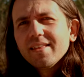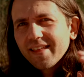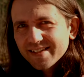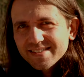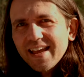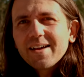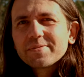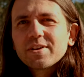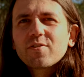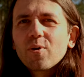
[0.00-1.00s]

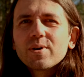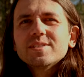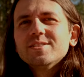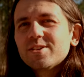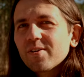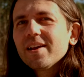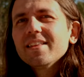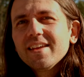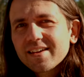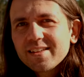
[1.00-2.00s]
Except, of course,
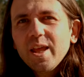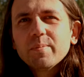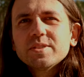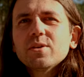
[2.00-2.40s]
during the eclipse,